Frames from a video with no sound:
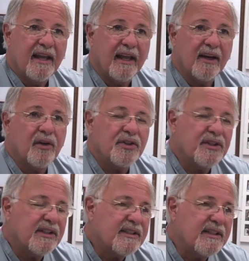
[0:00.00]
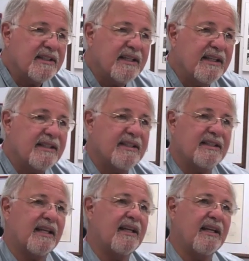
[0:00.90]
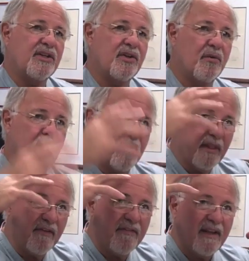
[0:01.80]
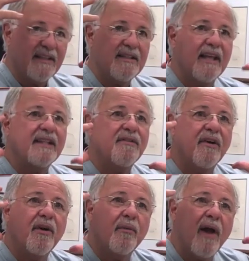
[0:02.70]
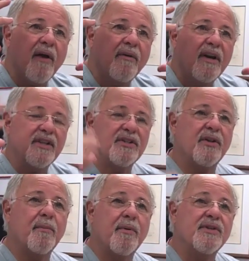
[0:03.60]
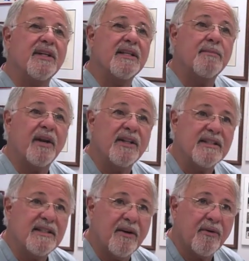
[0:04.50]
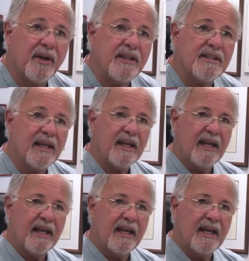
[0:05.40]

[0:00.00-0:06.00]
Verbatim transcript: And Cushing's disease is a condition where the face gets very rounded as though the person has been on steroids.